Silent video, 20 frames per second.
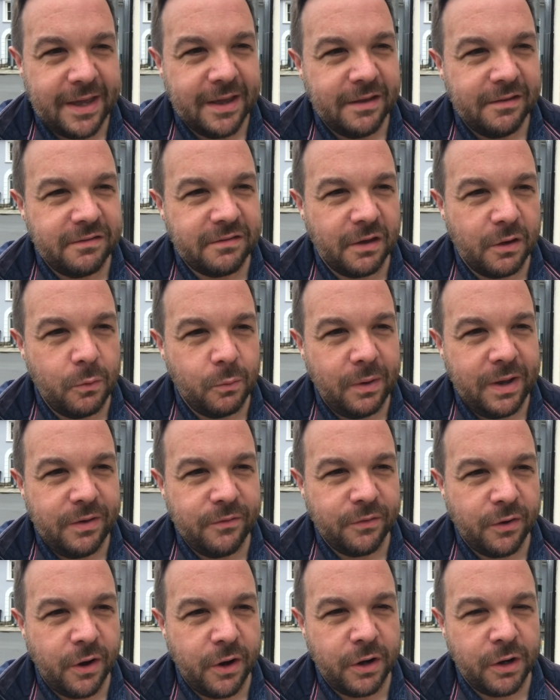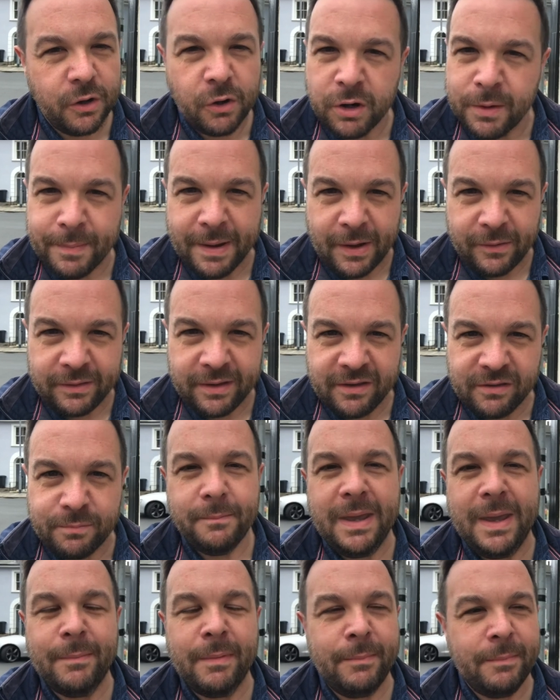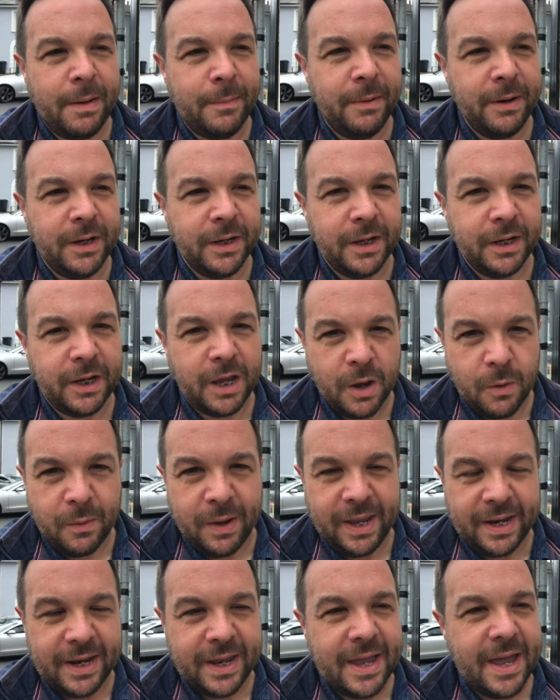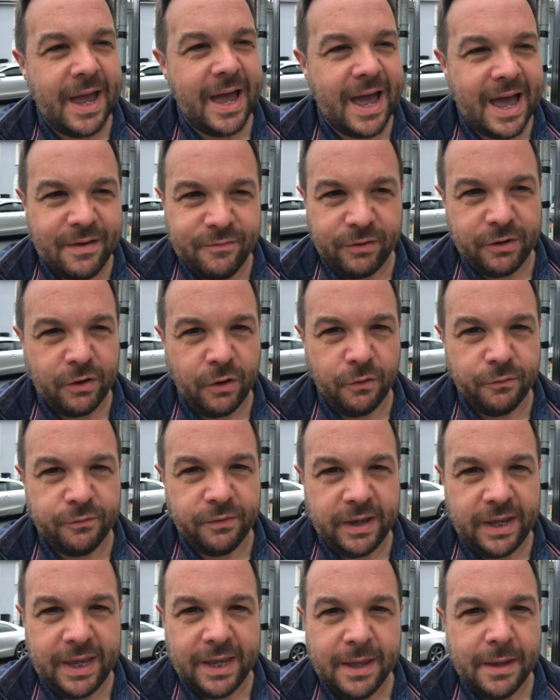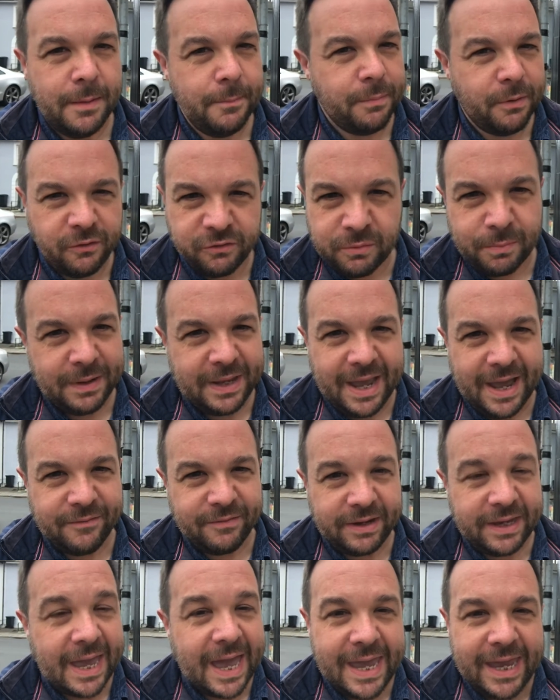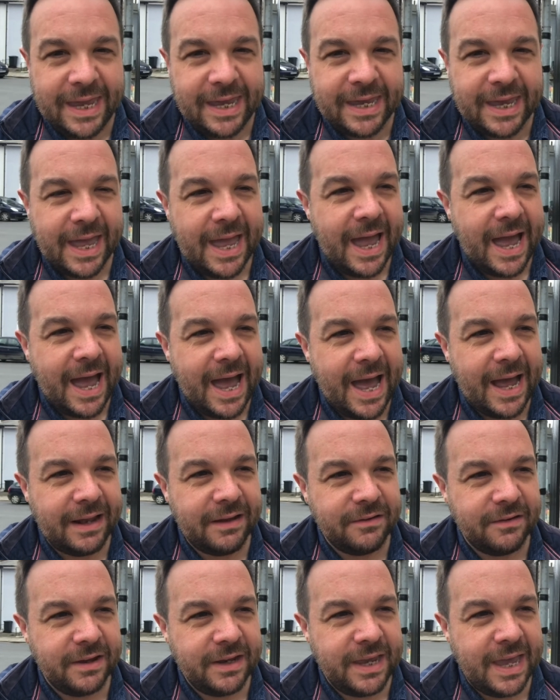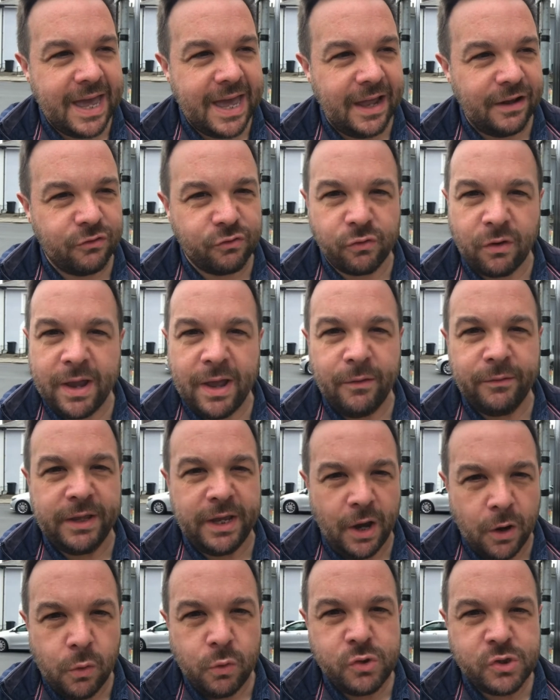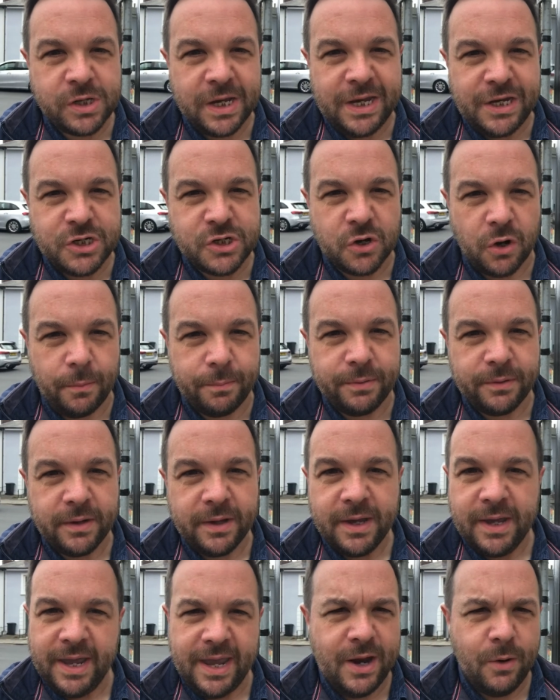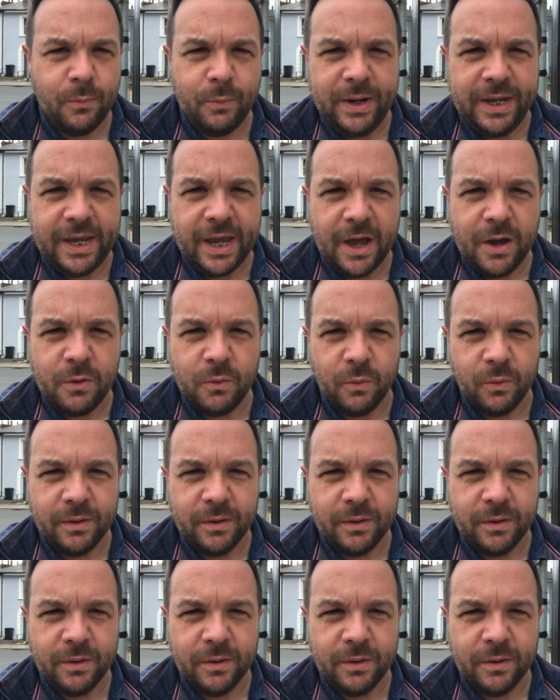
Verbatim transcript: So we've heard a lot about this. Me and my mum are going to go in, have a coffee, possibly have a cake, and uh, yeah, try out the old cheese shop. Here we go.